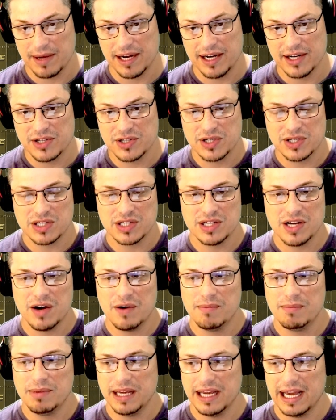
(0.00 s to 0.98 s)
And it's just
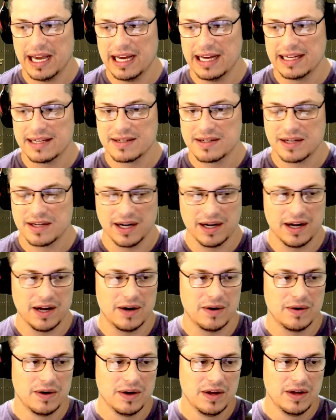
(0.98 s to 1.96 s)
no BS, you
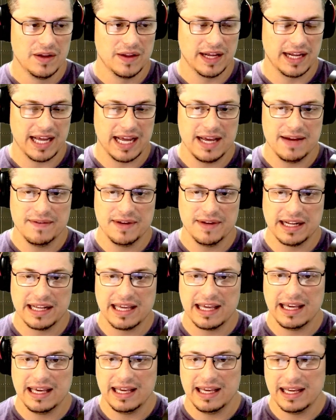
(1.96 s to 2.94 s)
know. Like, even
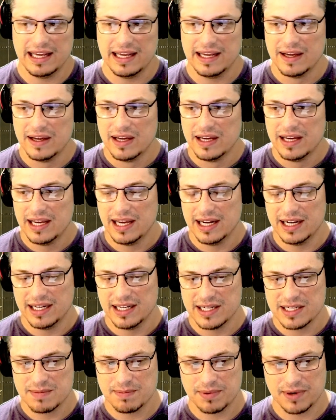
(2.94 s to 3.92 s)
Key in
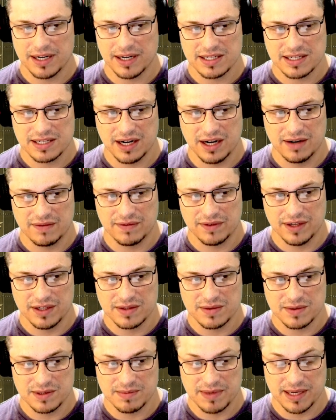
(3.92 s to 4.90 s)
his press
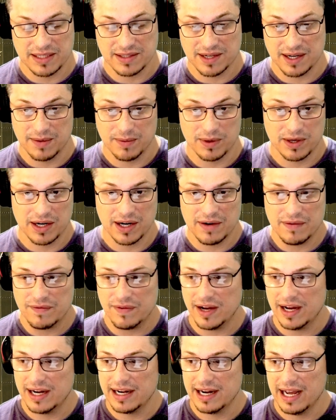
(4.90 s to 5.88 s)
conference was basically like, we're going to
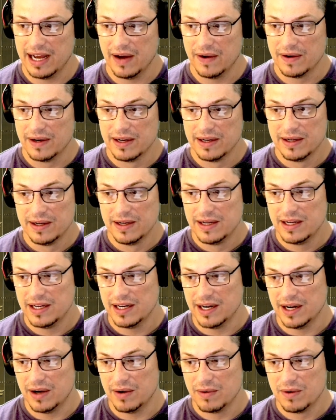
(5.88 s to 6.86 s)
find out,
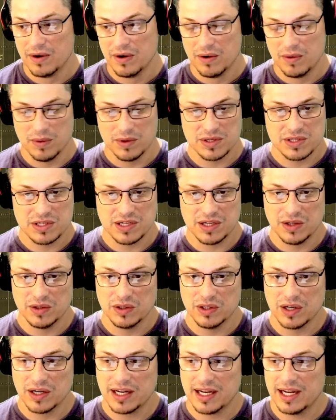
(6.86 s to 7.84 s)
you know. We're still
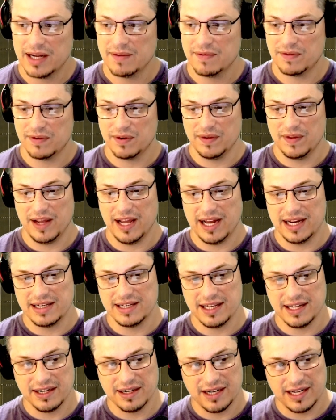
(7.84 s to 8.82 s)
looking for the
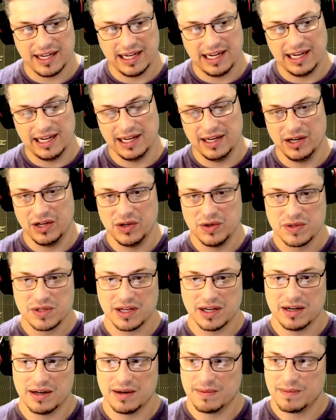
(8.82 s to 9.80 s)
identity and who's
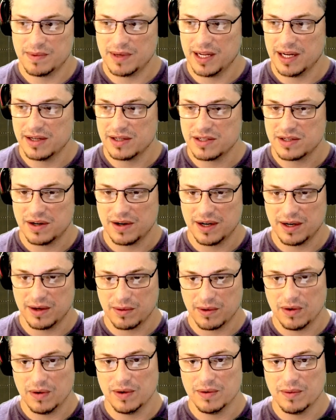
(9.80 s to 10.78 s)
going to get a starting
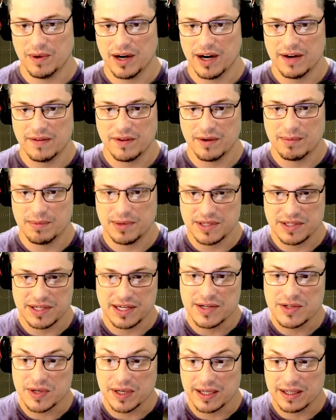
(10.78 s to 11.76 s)
role in whatever
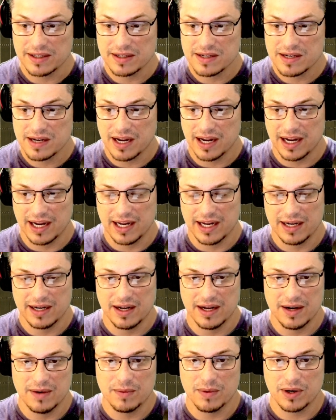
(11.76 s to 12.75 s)
position. And
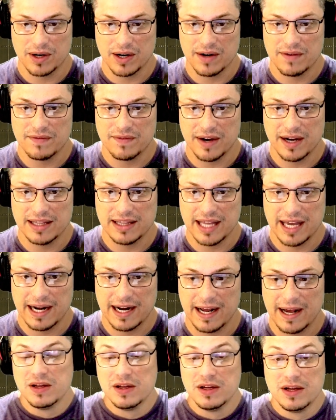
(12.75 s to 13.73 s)
we're going to find that
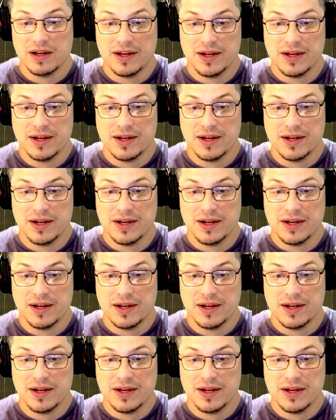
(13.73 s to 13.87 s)
out.